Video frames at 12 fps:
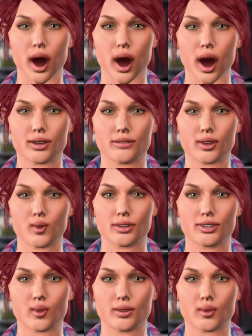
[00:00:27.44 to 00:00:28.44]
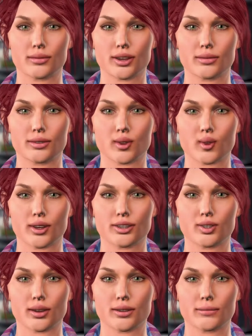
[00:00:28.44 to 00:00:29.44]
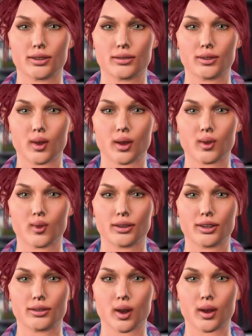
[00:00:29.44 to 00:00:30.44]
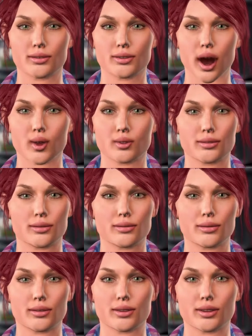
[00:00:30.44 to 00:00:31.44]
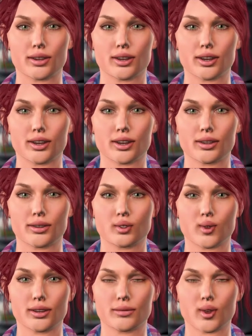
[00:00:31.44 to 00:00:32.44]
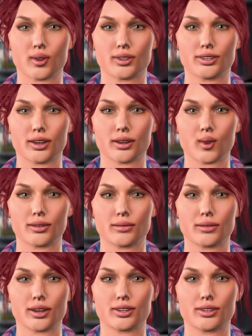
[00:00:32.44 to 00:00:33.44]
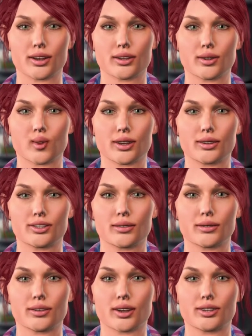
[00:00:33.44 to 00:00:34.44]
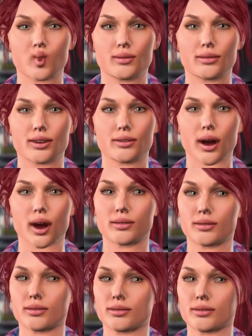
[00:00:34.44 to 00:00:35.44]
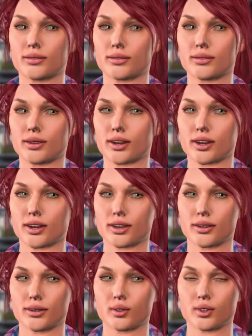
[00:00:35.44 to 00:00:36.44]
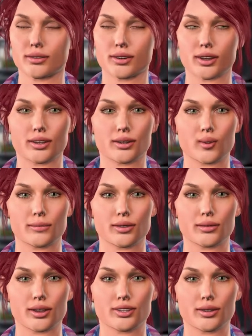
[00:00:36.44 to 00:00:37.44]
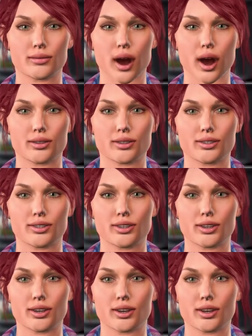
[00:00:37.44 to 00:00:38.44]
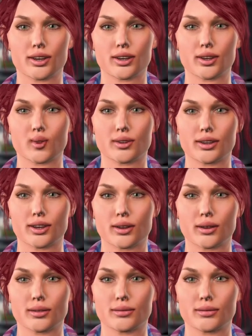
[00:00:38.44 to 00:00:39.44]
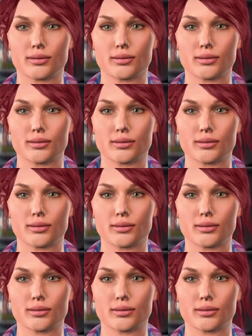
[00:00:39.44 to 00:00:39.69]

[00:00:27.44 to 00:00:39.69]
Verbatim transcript: Now every user from India can easily buy crypto with his bank card, the digital currency for India is now one step closer than before. You watched the news of the KCN. See you later.